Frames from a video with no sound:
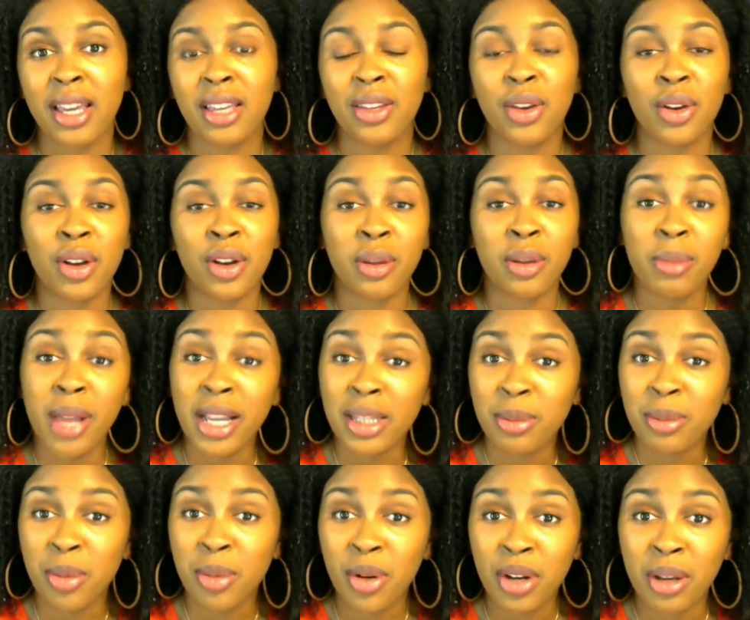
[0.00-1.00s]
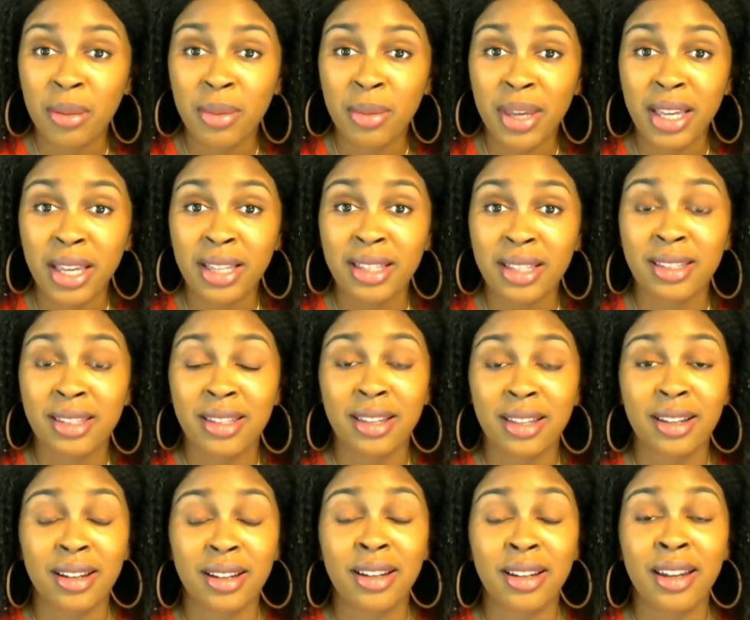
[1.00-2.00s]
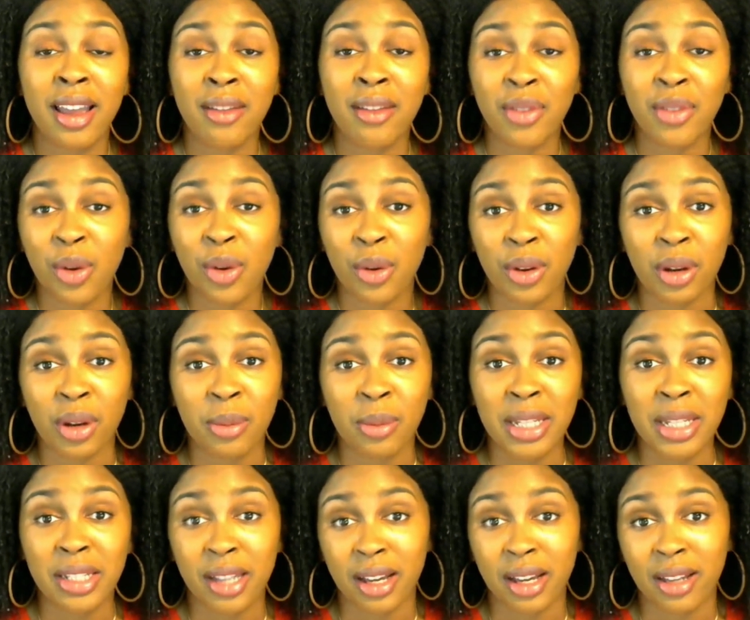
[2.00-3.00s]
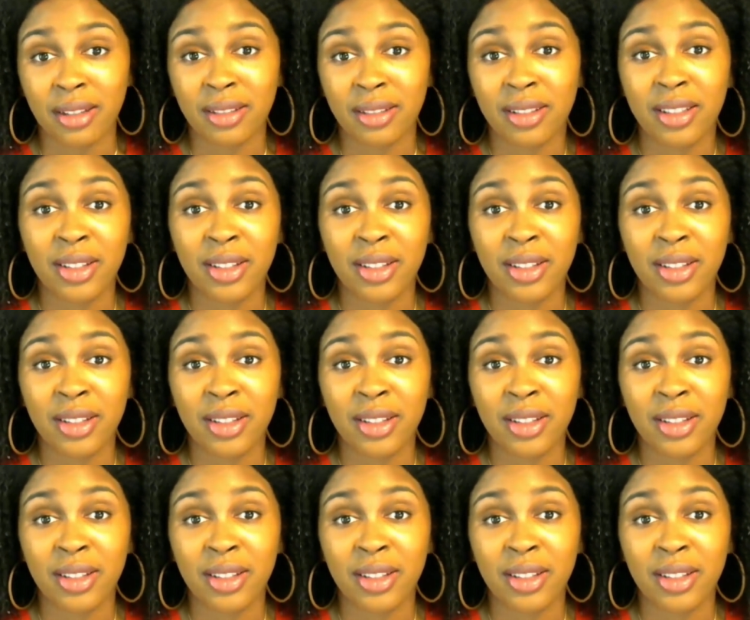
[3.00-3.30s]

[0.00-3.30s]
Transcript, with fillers: Your compliance program is never going to be done.